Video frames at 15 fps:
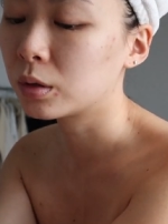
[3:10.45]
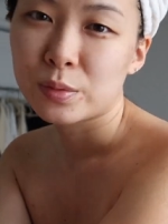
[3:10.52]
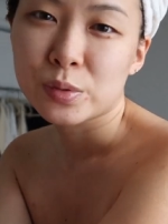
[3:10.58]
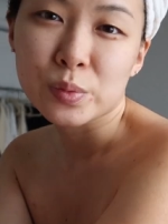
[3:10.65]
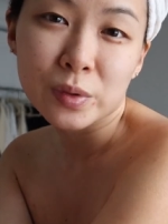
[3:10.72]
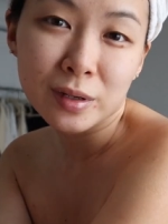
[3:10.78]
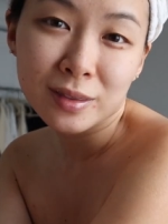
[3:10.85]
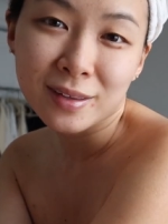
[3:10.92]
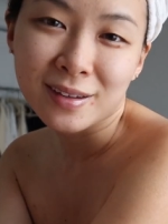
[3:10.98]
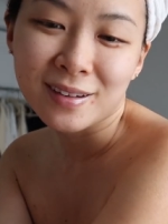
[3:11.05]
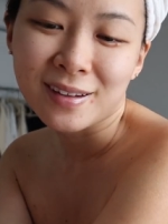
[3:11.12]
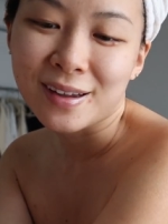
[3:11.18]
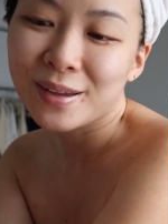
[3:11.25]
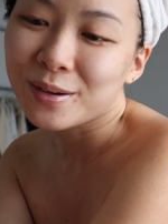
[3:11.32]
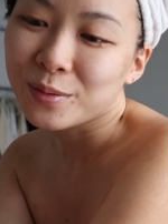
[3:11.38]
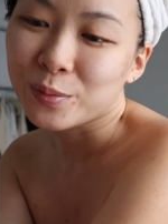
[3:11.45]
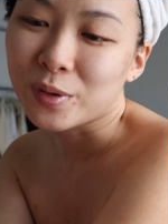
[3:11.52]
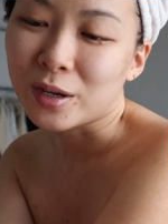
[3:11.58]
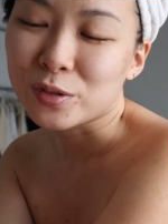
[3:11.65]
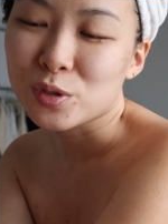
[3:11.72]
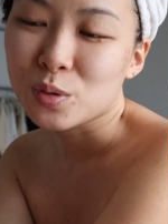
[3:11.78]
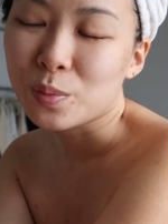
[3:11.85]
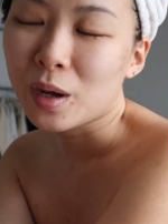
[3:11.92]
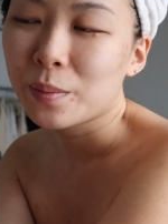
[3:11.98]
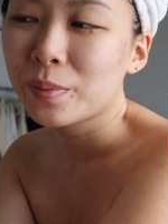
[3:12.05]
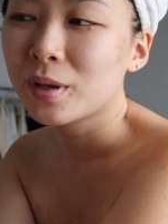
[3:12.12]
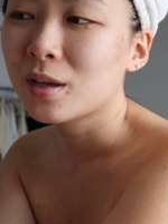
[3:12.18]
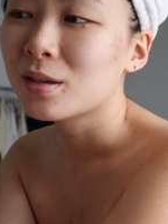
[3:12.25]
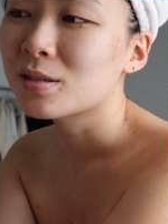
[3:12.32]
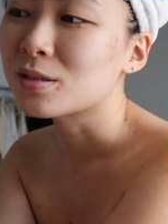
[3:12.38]
It was worth it and we got two
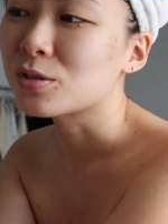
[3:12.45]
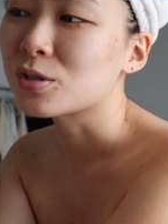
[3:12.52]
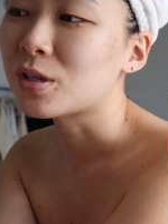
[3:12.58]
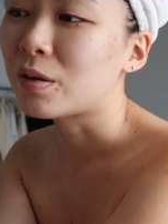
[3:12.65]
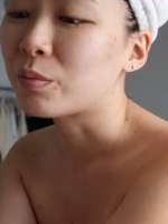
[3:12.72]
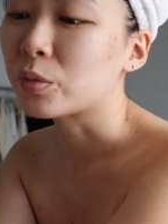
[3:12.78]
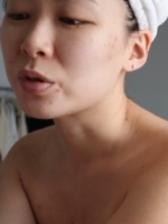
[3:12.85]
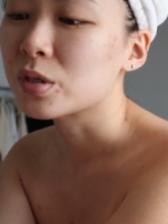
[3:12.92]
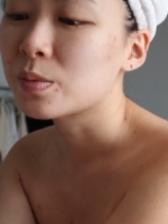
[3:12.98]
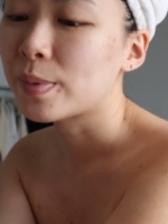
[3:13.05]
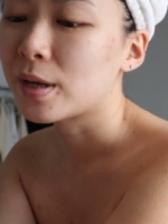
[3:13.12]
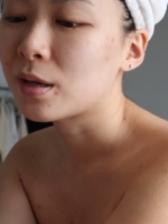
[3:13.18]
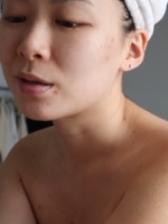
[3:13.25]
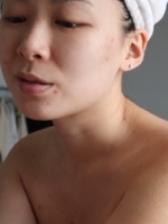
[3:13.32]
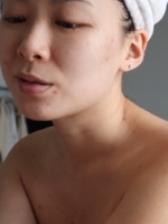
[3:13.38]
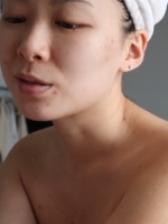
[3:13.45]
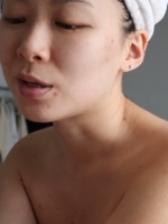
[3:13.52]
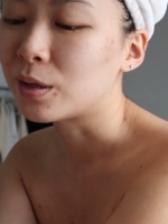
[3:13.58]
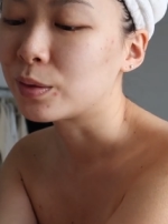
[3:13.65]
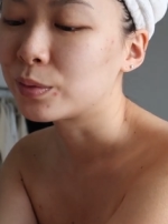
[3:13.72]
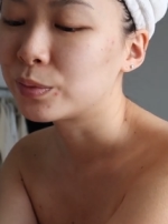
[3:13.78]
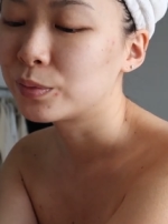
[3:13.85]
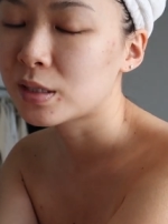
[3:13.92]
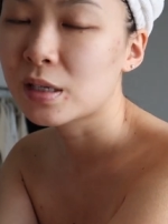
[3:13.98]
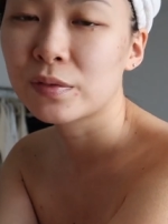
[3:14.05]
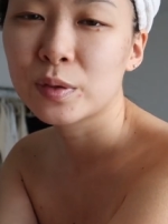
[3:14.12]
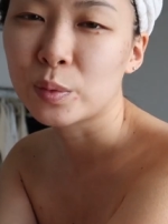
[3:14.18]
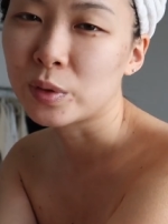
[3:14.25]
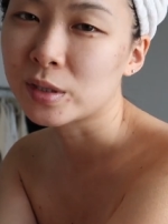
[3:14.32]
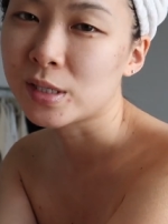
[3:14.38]
puppies and just have more space. So it
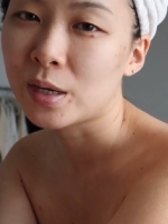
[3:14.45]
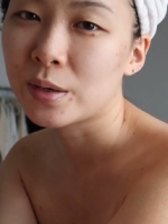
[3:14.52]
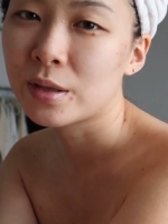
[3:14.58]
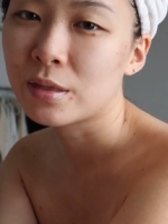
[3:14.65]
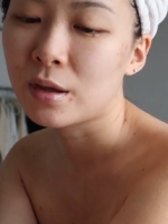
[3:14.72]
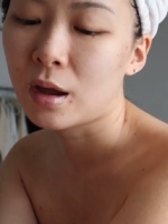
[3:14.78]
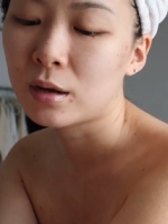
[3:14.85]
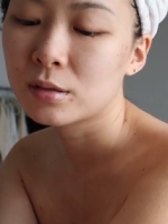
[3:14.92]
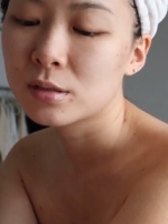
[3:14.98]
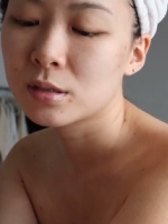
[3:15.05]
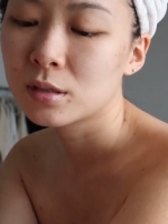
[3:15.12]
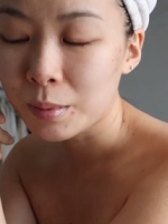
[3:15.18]
definitely worked out in the end.